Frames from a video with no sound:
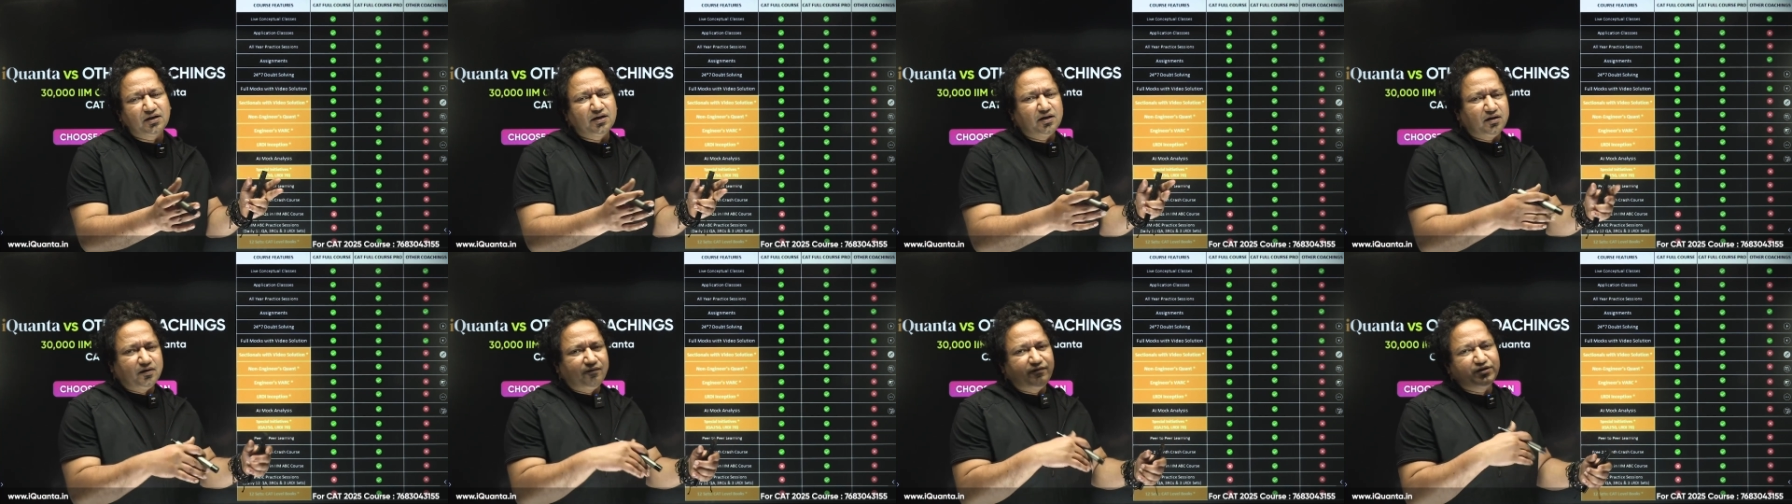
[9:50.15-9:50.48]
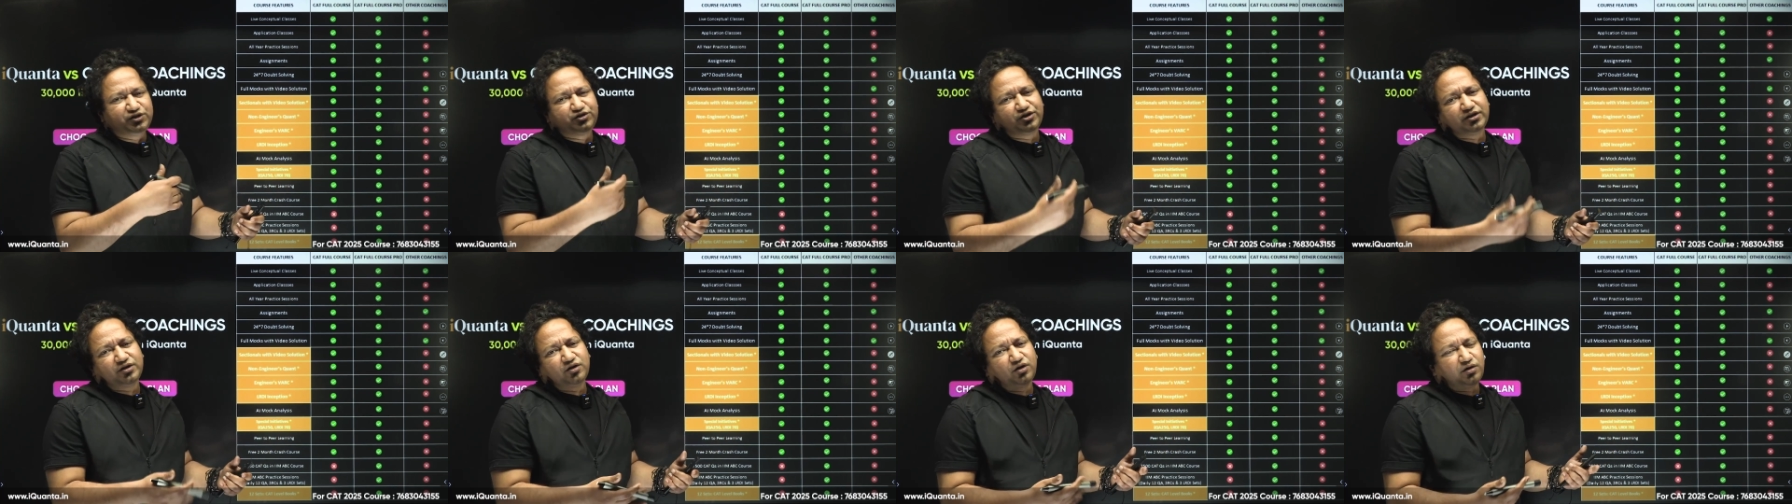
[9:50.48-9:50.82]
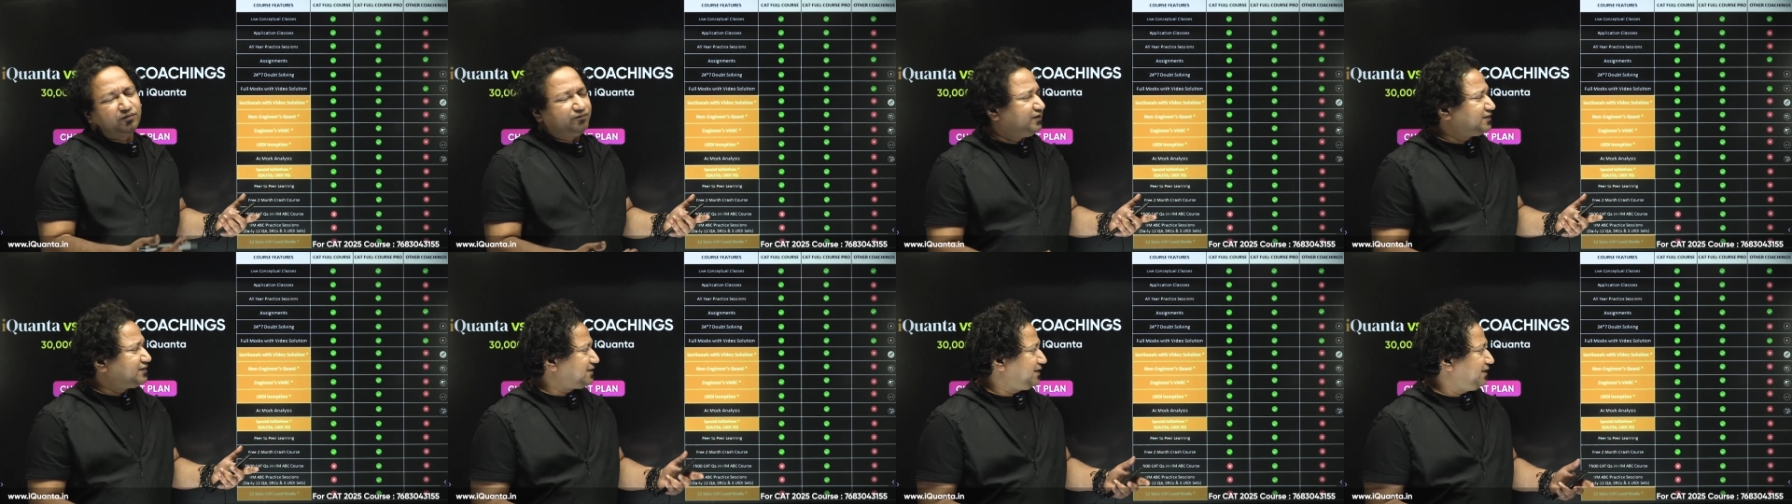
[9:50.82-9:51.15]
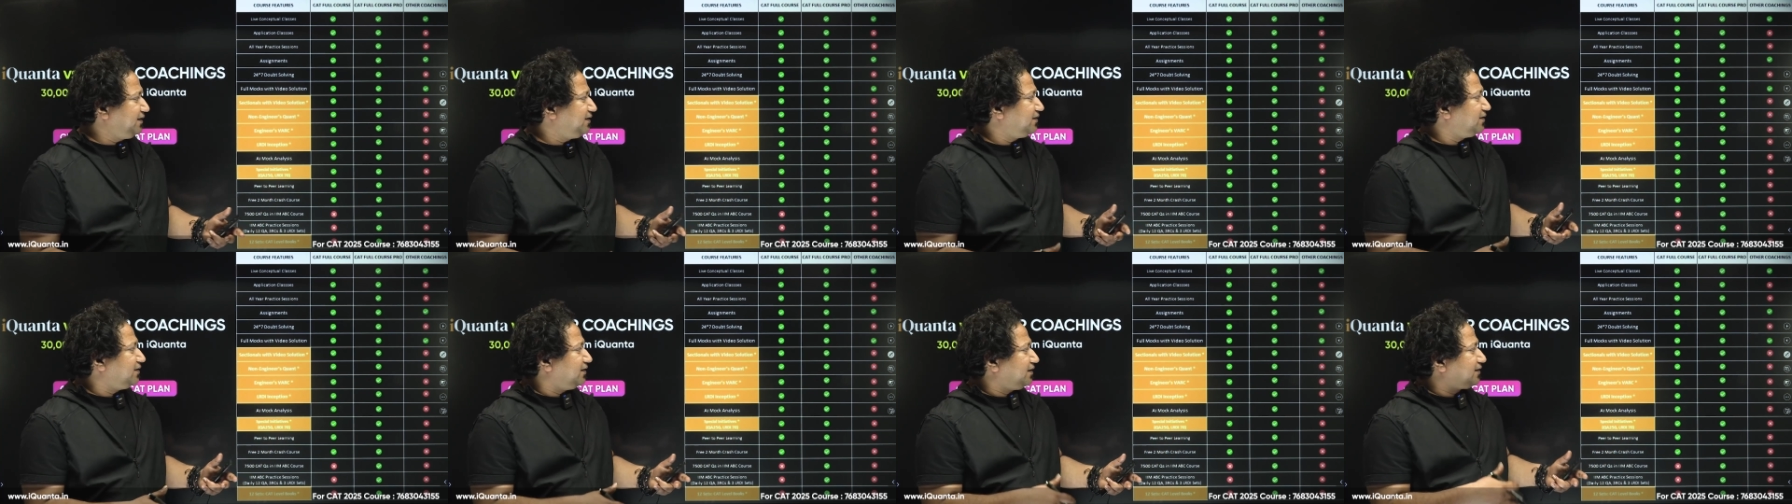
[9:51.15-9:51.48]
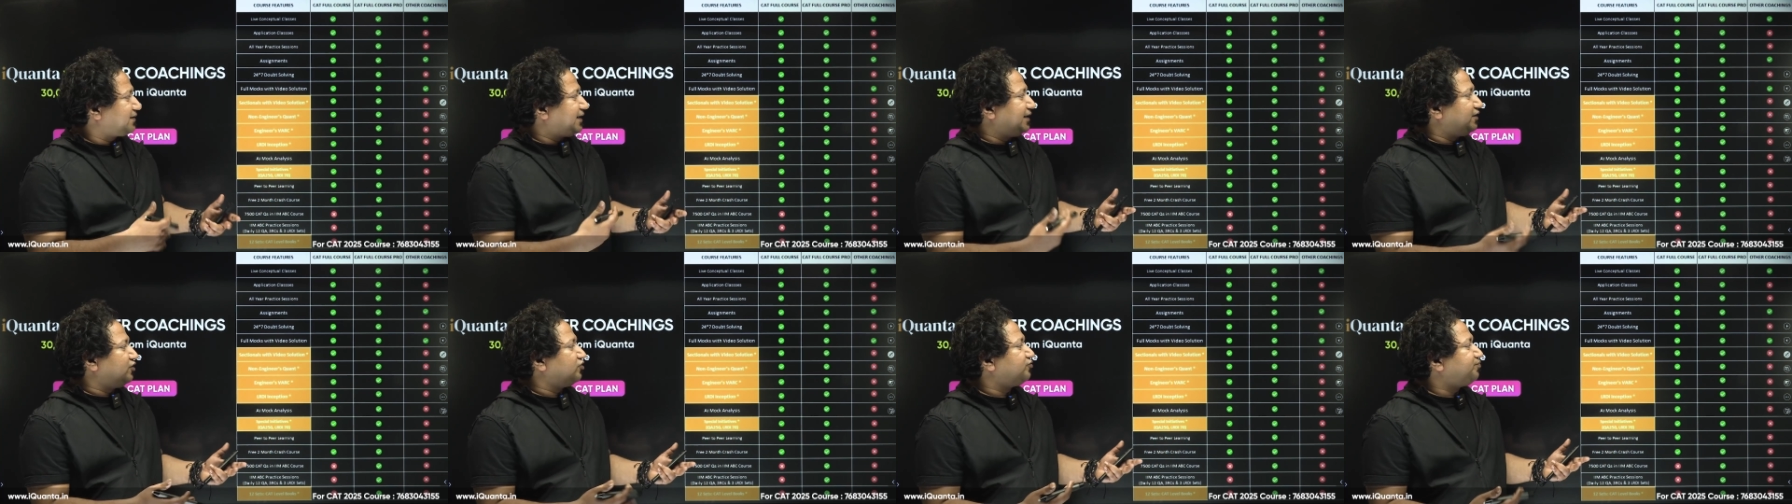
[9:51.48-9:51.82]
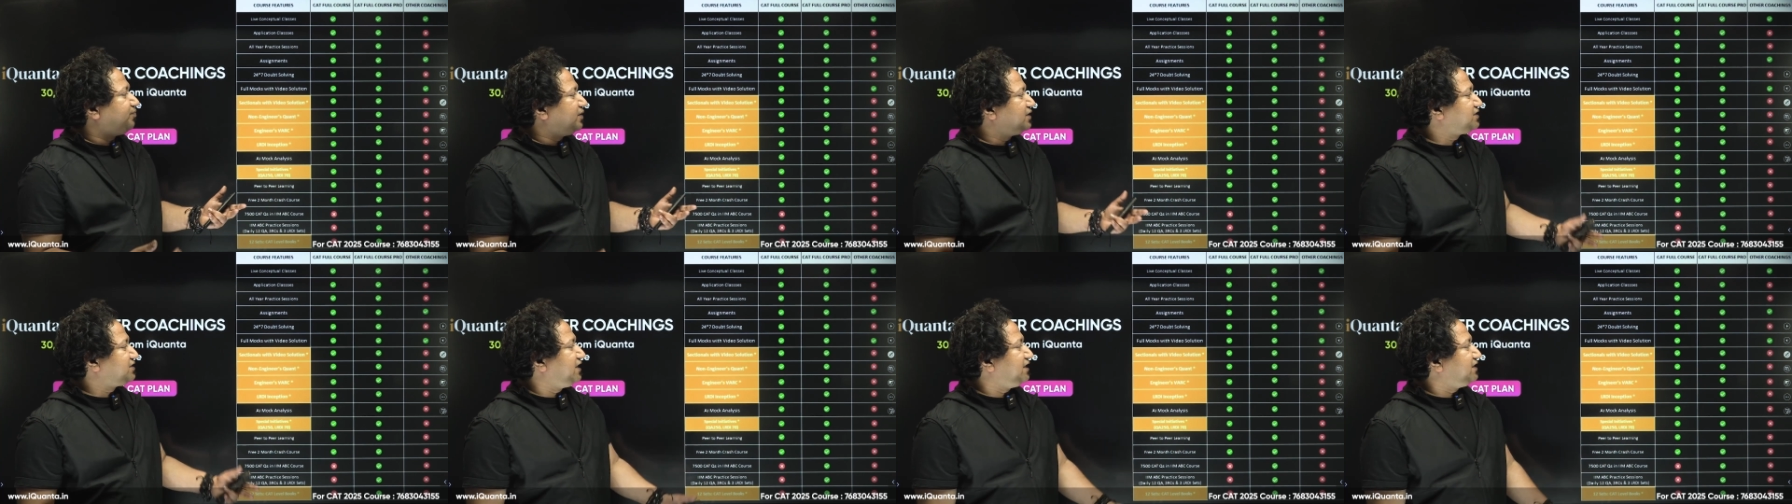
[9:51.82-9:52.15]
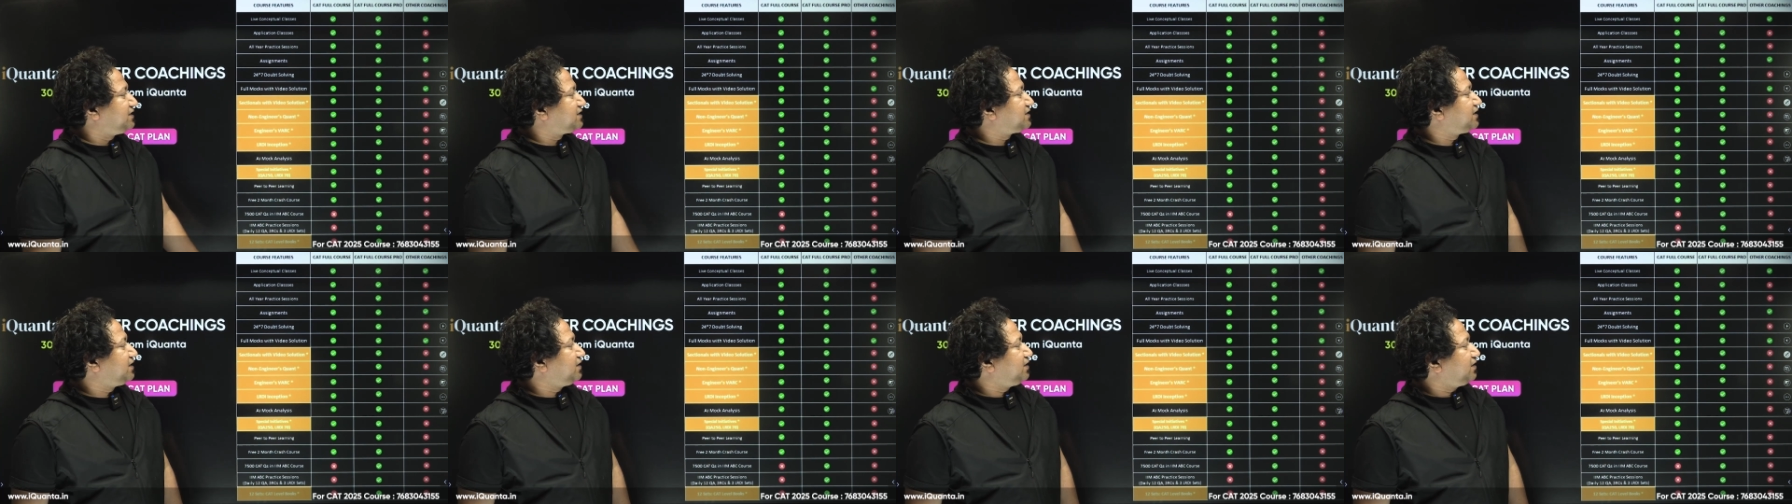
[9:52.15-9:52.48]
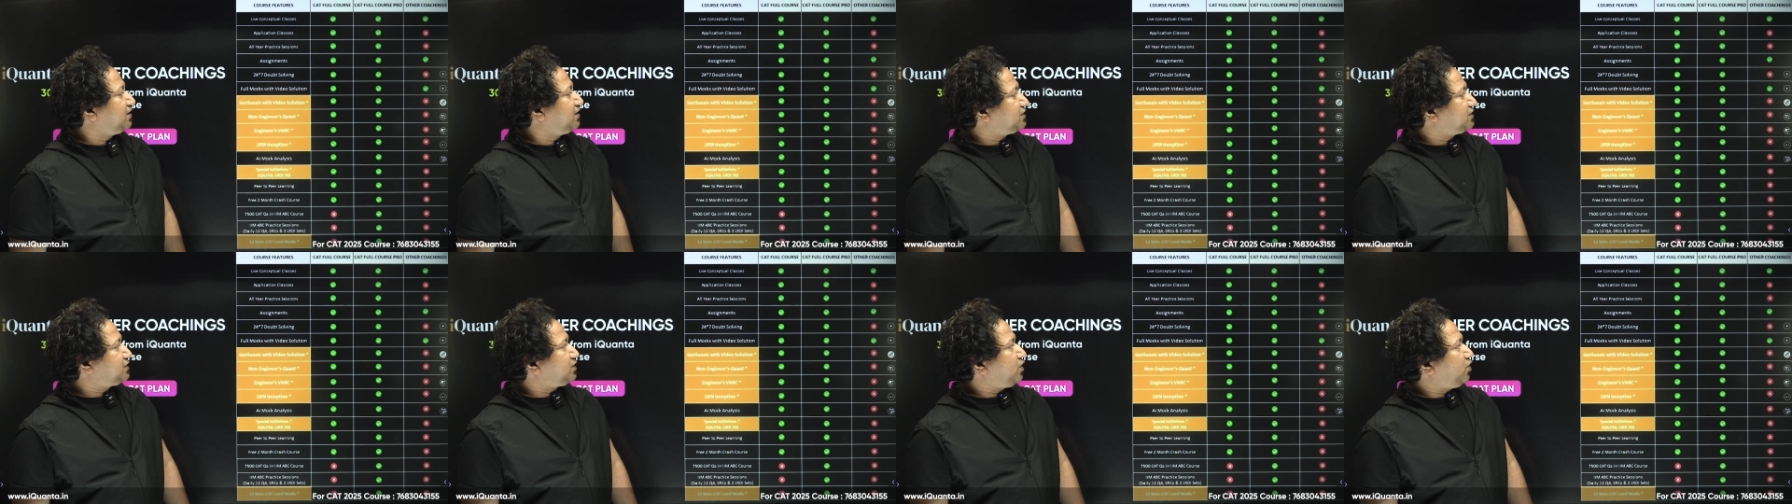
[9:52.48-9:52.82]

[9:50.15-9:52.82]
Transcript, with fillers: which you can obviously kind of purchase. So